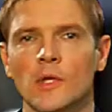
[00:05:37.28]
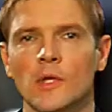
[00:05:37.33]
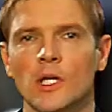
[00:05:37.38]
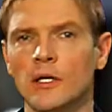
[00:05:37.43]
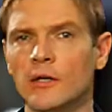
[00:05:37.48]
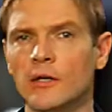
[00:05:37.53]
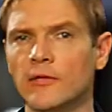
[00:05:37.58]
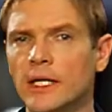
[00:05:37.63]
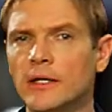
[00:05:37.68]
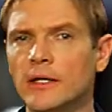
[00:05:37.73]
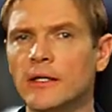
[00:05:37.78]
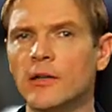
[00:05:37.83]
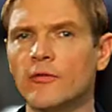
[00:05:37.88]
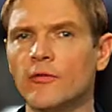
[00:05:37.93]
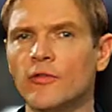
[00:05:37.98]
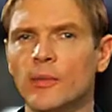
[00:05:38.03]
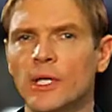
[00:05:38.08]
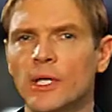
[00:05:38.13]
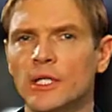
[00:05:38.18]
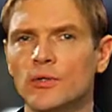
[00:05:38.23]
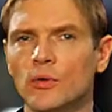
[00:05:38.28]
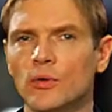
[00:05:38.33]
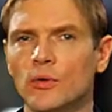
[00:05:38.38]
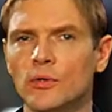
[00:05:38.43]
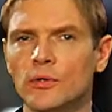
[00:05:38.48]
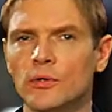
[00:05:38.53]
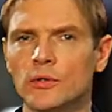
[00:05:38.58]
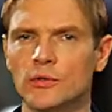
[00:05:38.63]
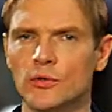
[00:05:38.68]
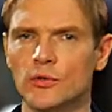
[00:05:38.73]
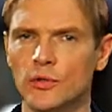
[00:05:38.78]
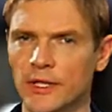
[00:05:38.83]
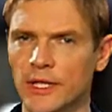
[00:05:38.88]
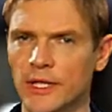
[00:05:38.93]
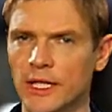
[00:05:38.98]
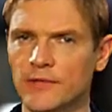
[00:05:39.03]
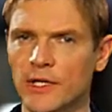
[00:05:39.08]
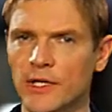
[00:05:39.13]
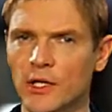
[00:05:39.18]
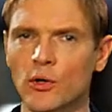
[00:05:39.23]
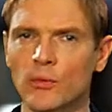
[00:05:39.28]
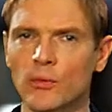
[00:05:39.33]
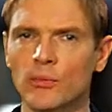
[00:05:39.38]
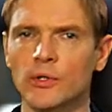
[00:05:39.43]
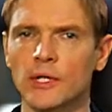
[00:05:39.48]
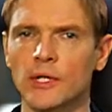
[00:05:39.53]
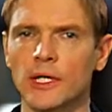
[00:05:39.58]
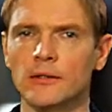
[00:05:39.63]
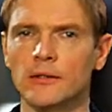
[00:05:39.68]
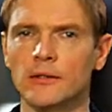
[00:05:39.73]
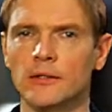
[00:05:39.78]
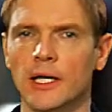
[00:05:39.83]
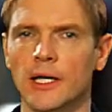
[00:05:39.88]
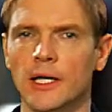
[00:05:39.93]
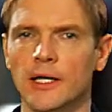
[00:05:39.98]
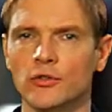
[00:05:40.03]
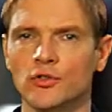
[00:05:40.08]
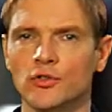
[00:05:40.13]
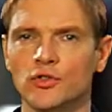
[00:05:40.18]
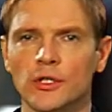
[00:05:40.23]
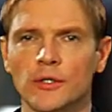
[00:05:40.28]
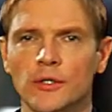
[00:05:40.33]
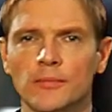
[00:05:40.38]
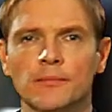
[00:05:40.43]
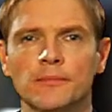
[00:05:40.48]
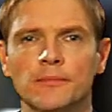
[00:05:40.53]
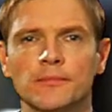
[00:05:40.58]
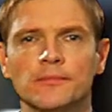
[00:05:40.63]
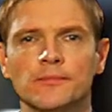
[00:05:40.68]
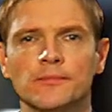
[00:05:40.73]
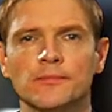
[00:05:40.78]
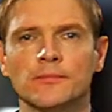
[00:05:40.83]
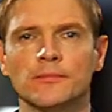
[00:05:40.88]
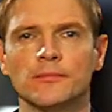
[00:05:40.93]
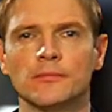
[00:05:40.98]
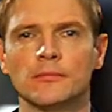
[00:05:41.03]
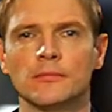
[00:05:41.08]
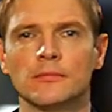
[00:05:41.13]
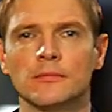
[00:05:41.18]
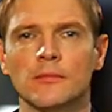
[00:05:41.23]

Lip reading: This is where the information on the network components are